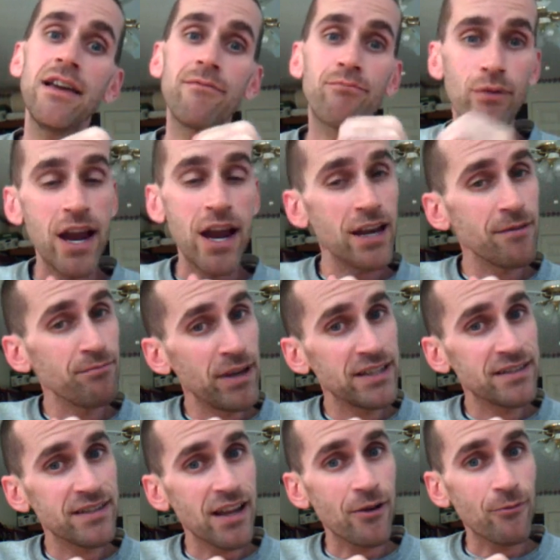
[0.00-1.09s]
If Brandon
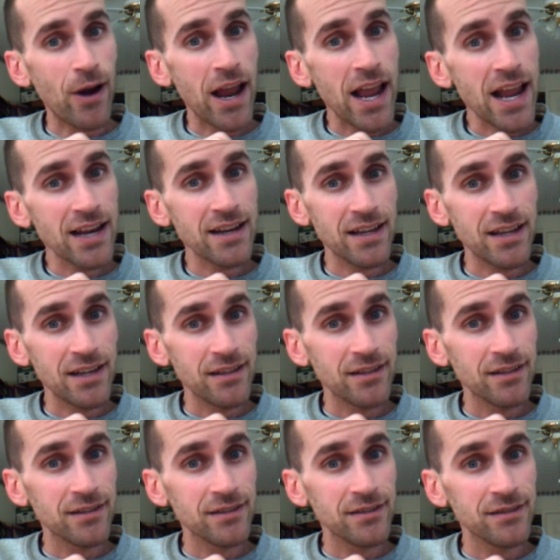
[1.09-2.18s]
beats down Randy,
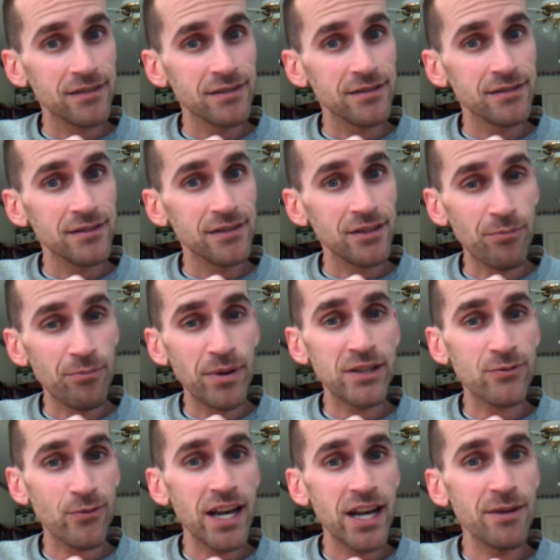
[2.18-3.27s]
you know,
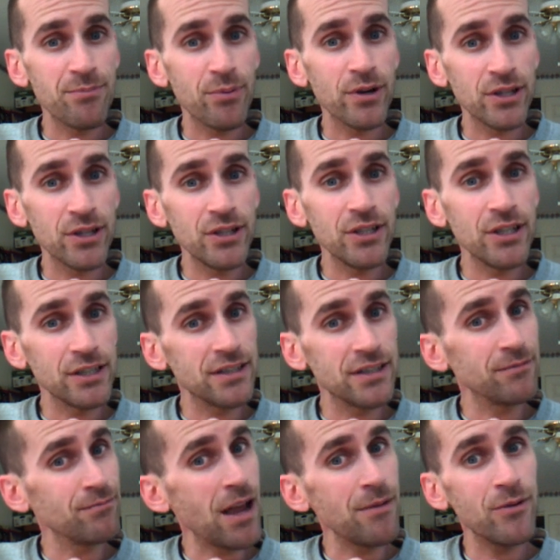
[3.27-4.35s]
beats Randy pretty good,
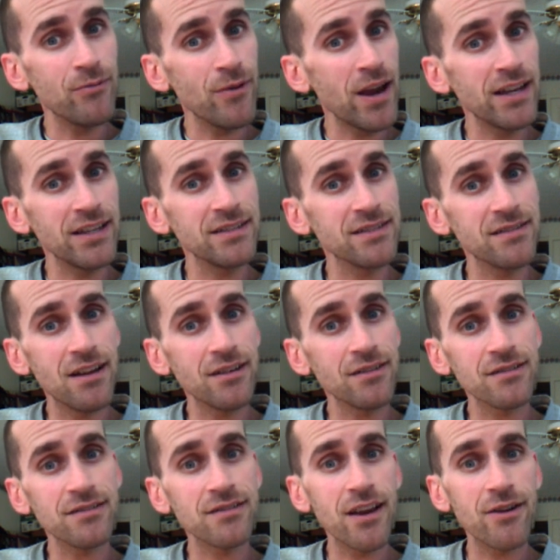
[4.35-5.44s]
then maybe Randy's not
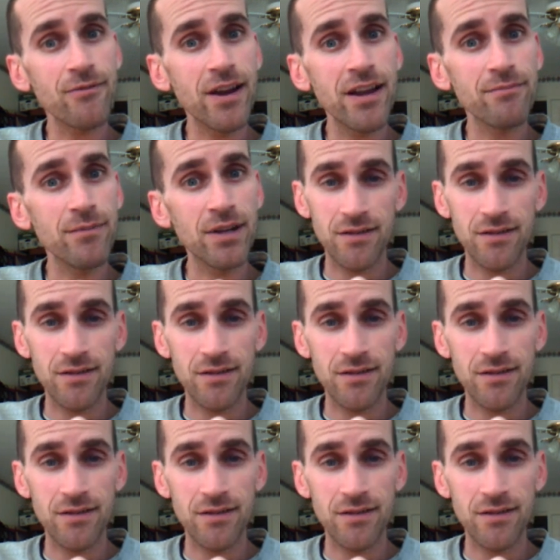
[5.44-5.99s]
going to stay around